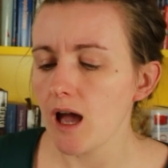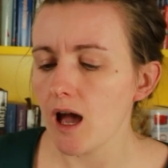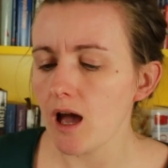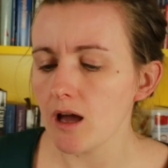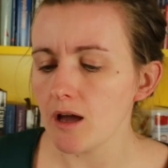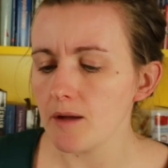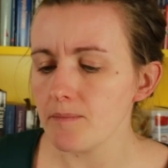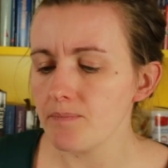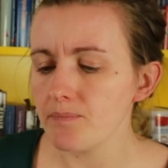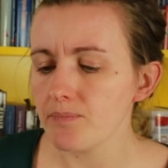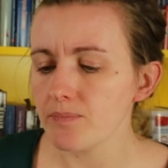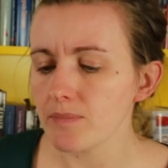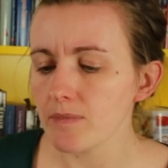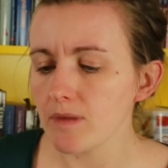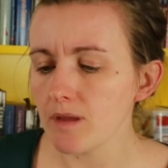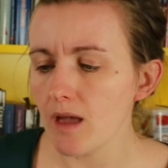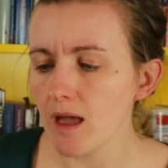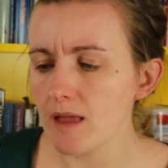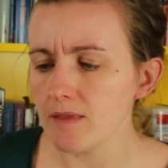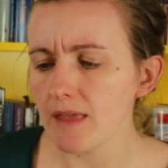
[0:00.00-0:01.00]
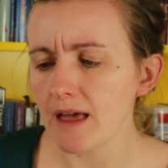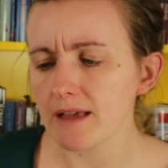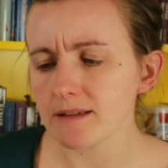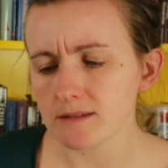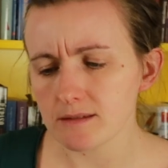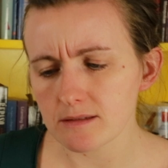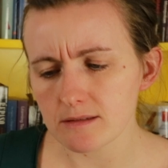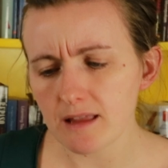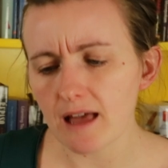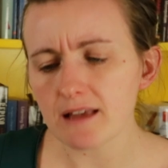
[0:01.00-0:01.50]
Um, and
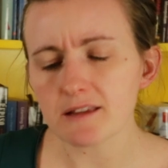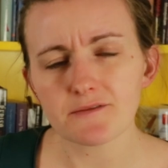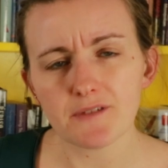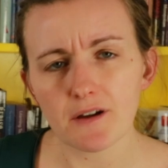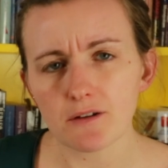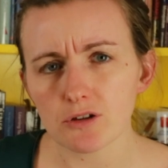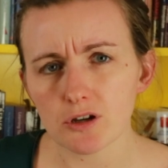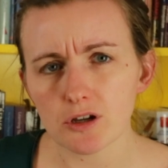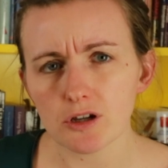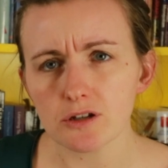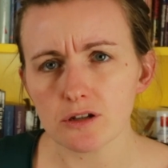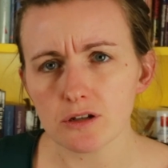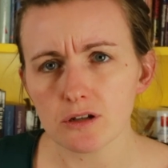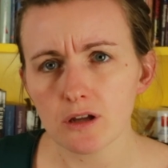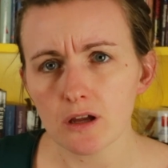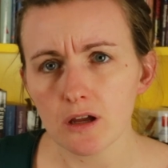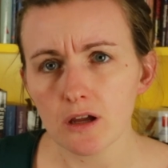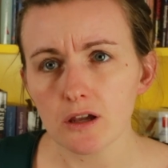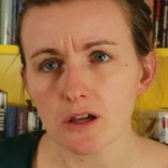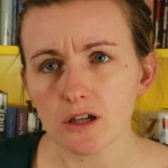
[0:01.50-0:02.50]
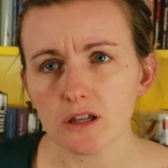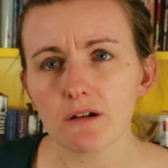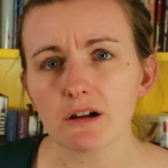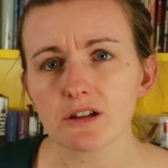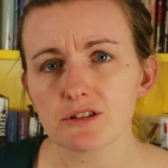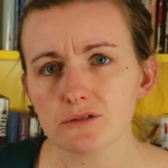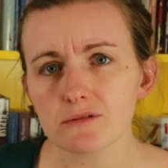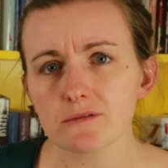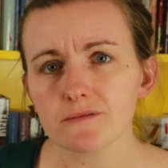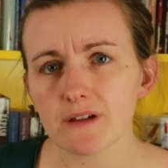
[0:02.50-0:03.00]
that's, that's felt good. You know,
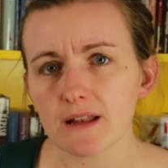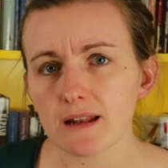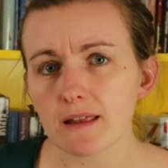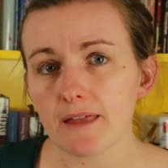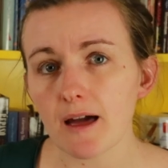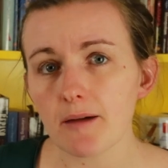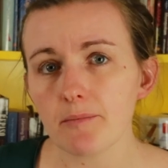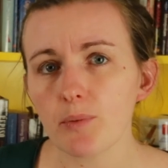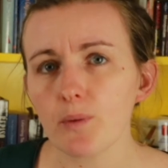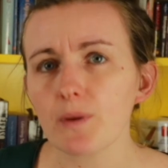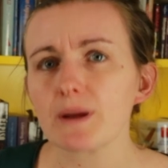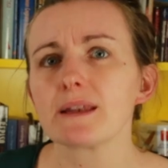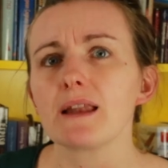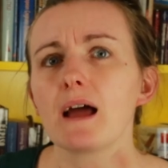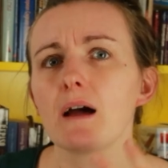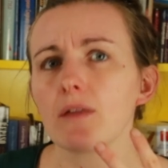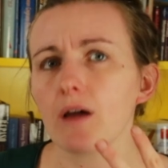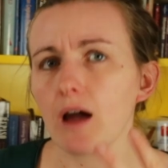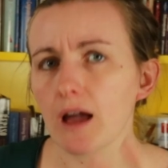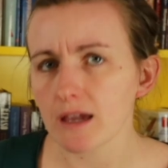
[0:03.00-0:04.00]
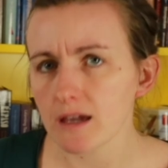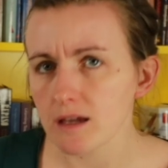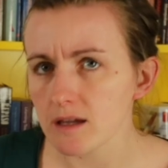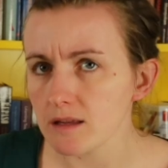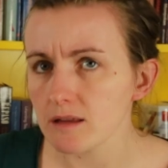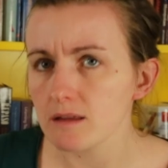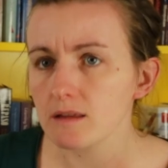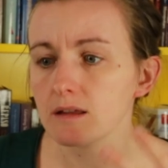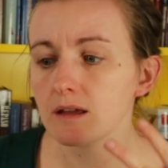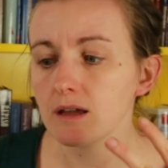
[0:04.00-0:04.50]
I do feel at that point now that I
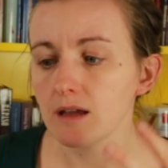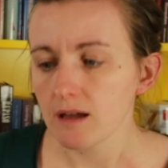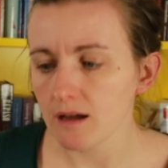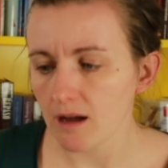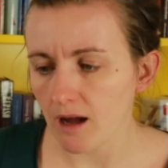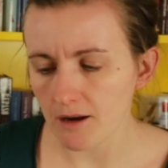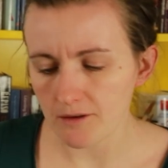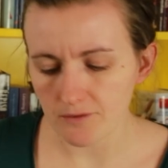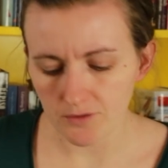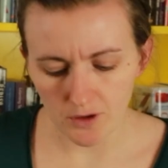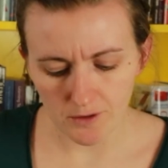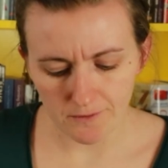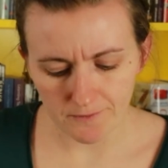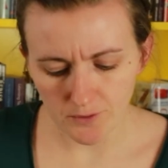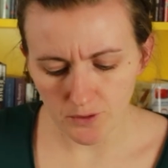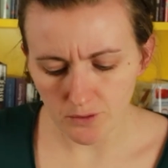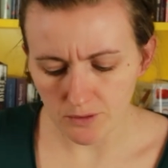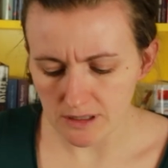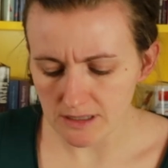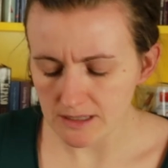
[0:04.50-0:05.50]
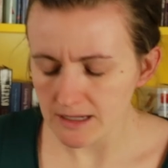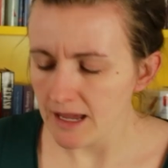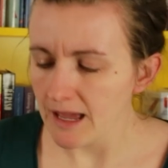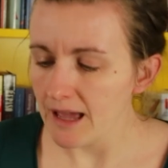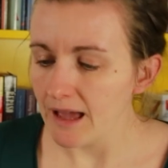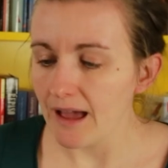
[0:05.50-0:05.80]
can kind of go forward.